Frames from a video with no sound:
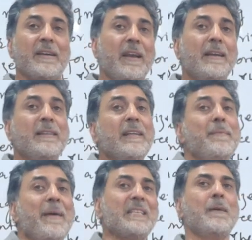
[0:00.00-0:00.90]
Greater than
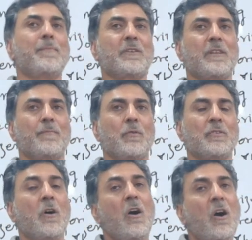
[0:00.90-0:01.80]
the maximum frictional
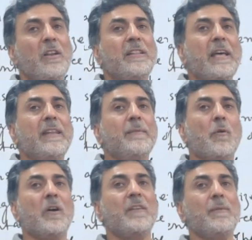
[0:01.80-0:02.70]
force, only then the
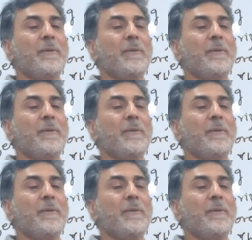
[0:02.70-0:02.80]
body will